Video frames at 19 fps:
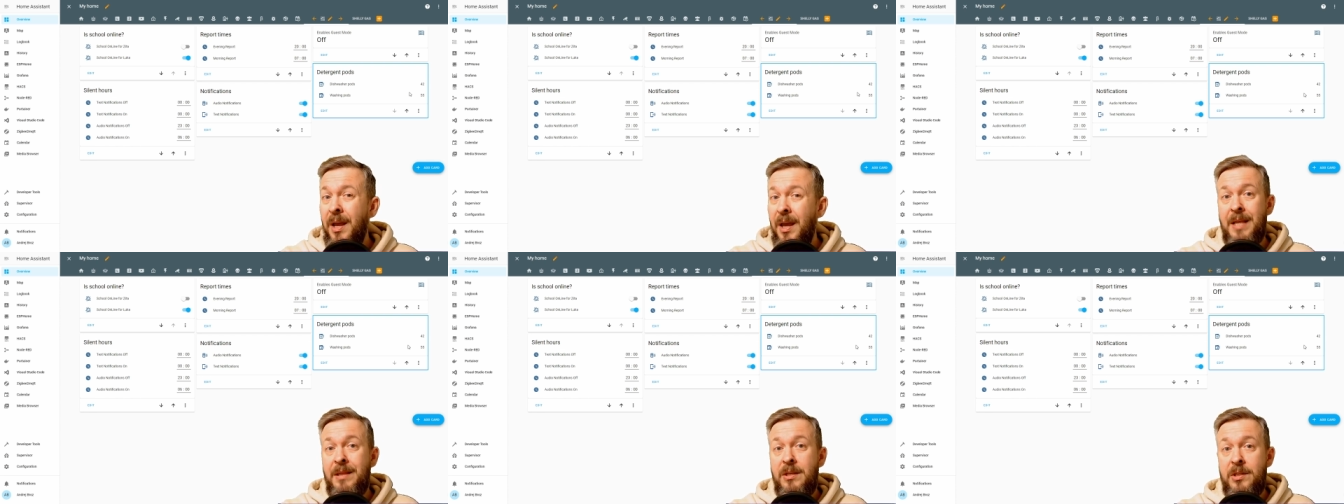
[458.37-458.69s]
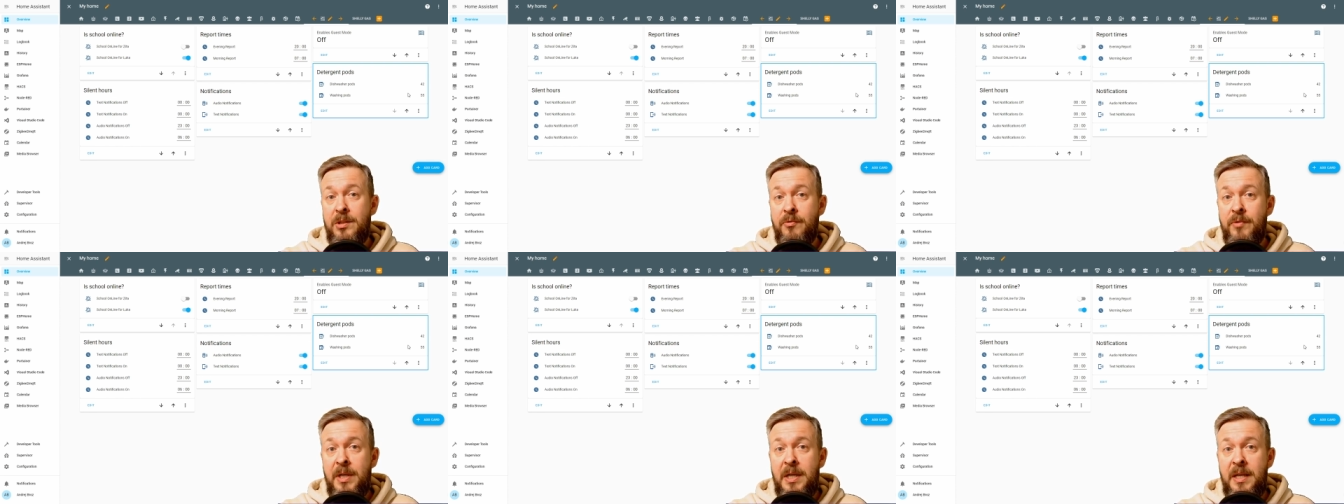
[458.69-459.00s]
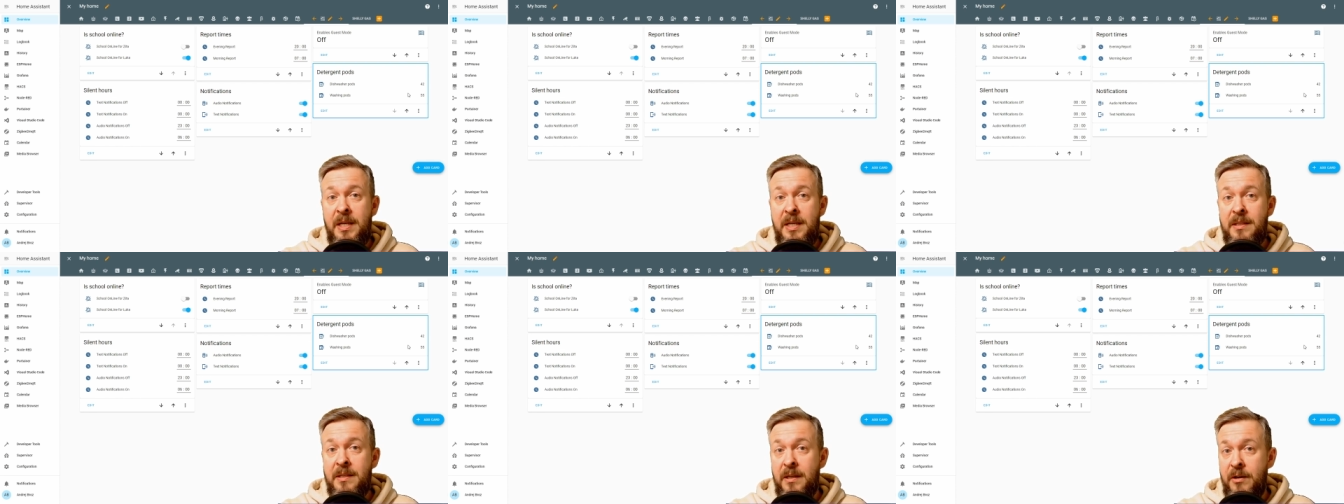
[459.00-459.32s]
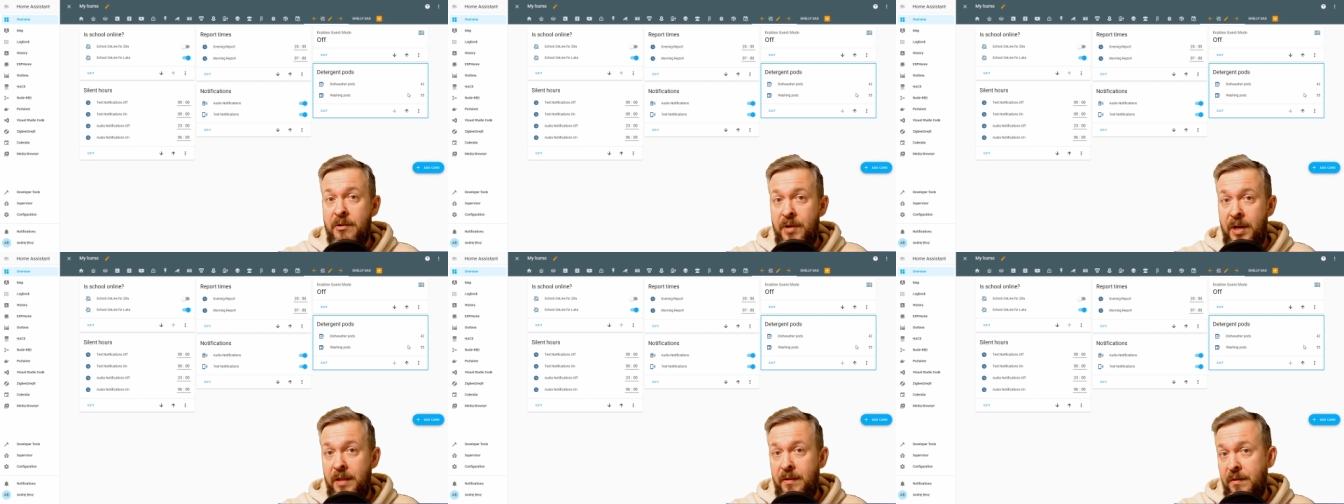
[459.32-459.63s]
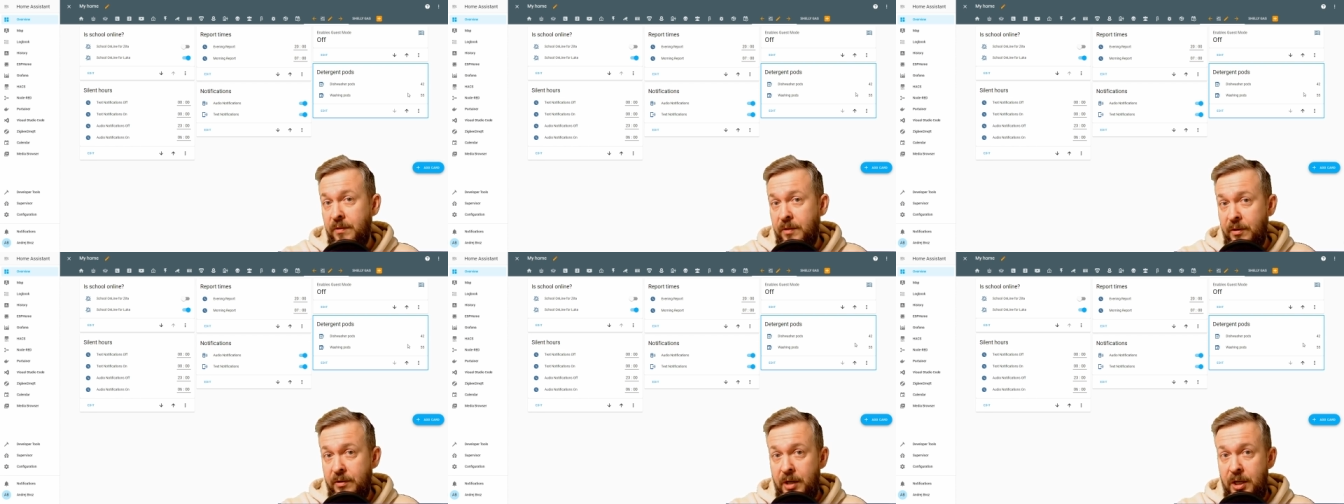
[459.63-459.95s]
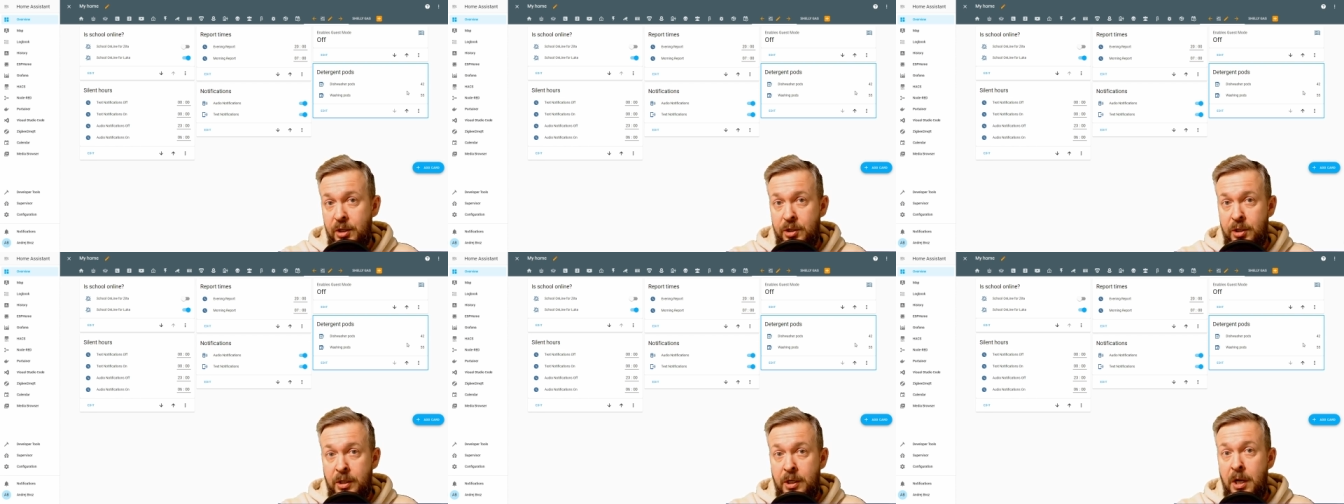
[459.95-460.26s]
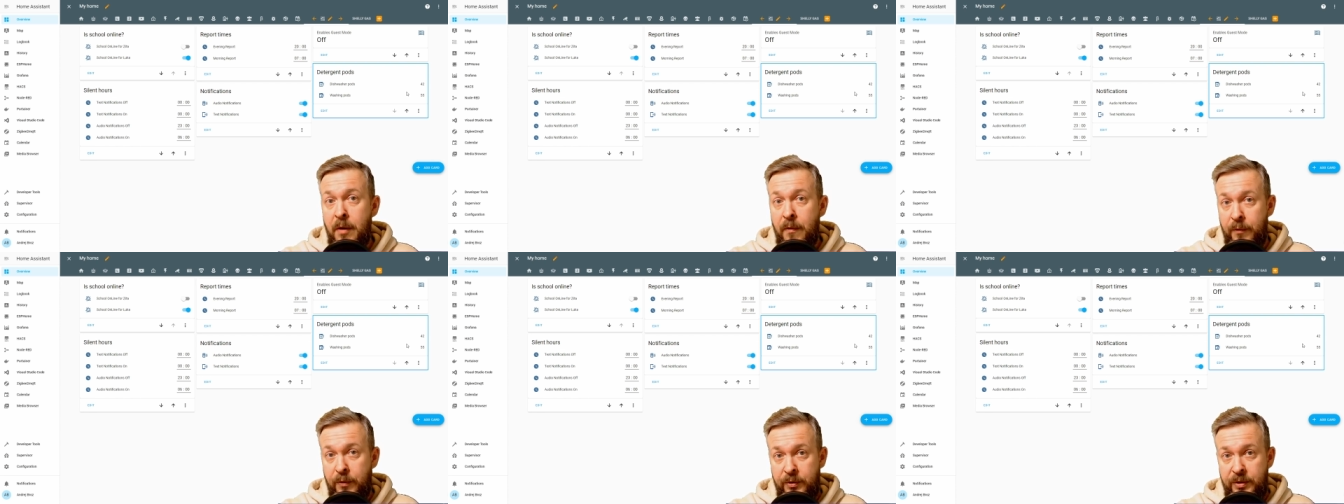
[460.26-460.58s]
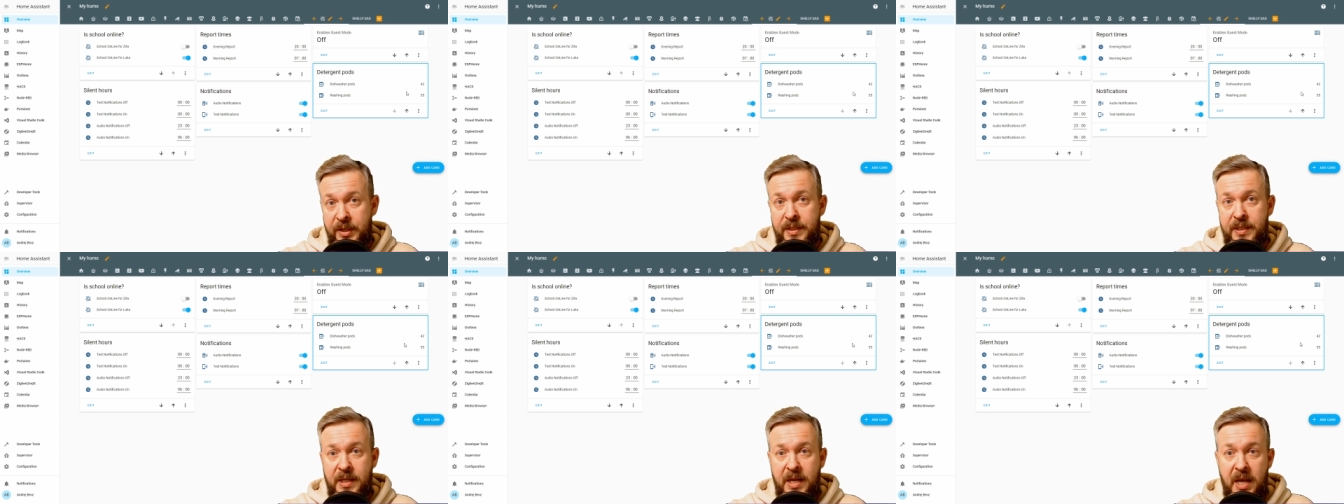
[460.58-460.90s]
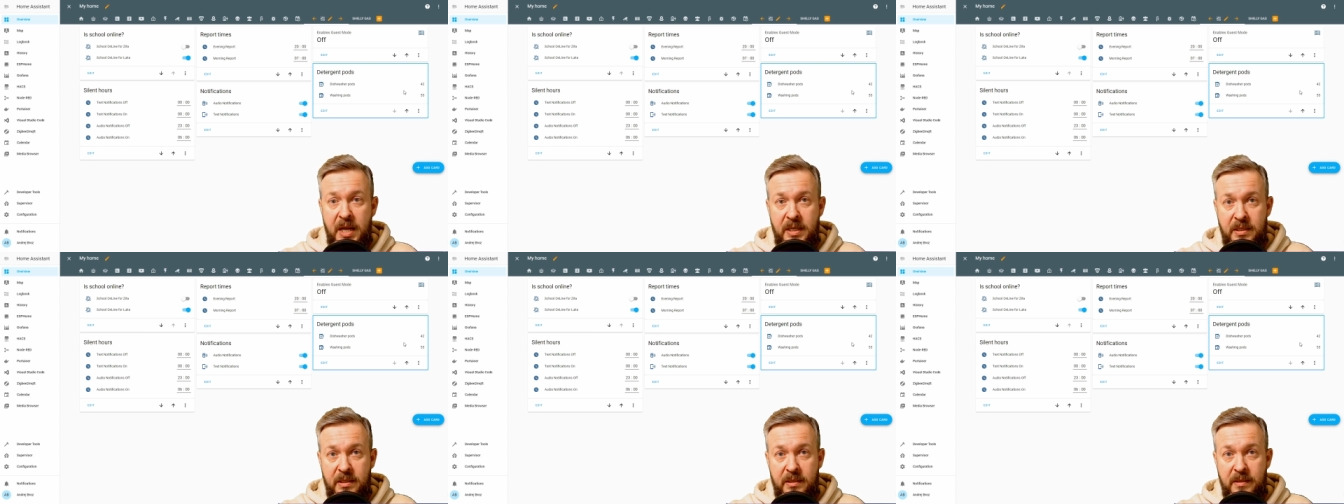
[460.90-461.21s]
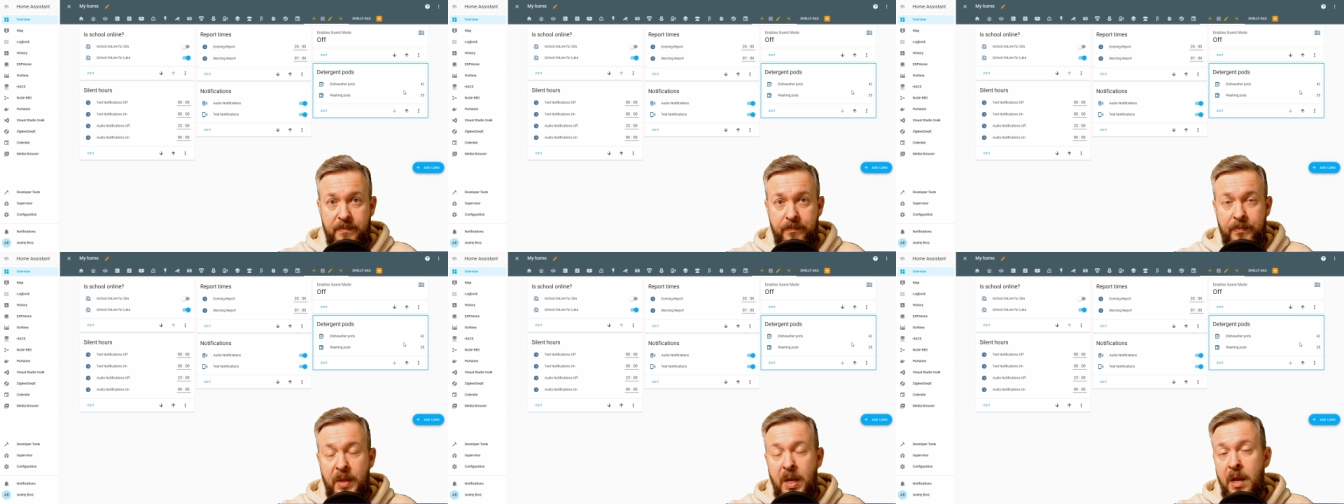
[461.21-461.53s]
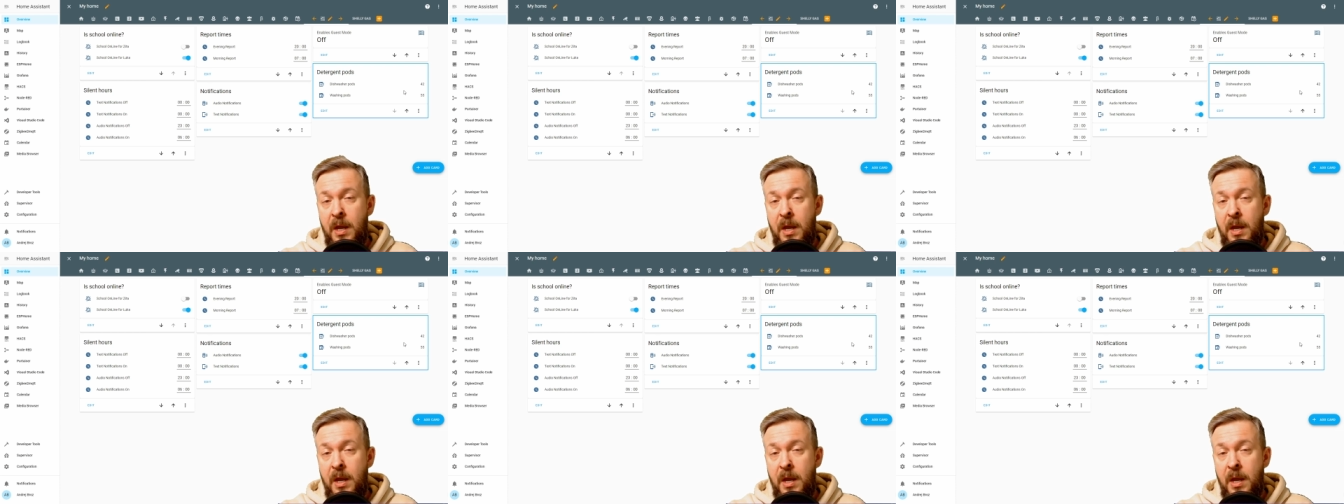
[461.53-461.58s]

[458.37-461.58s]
and this really is a great integration for this case.